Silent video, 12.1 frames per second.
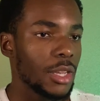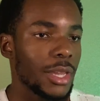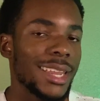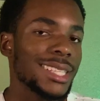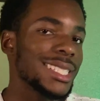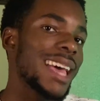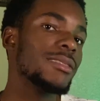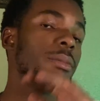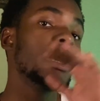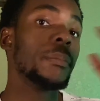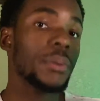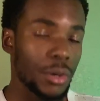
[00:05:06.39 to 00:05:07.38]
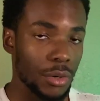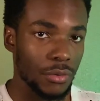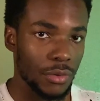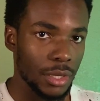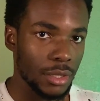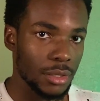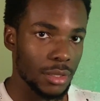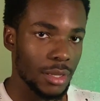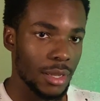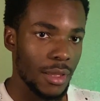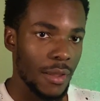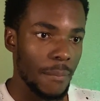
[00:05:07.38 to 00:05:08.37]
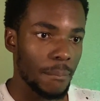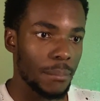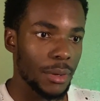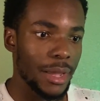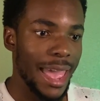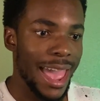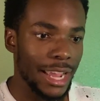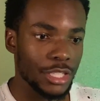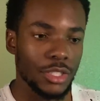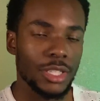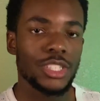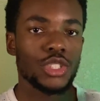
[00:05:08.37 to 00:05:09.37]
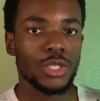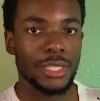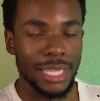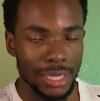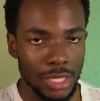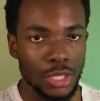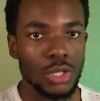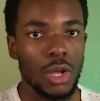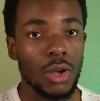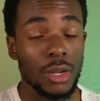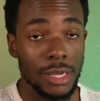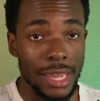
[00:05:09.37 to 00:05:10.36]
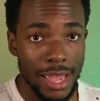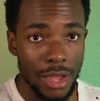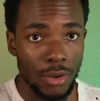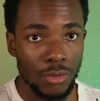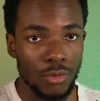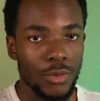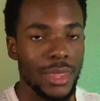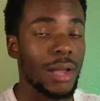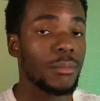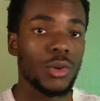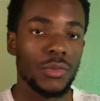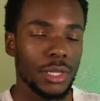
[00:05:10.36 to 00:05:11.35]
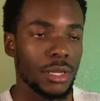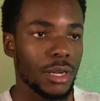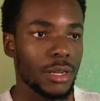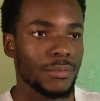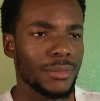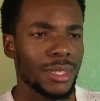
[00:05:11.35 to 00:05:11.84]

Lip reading: It doesn't have to be perfect, but actually get the song down without moving on.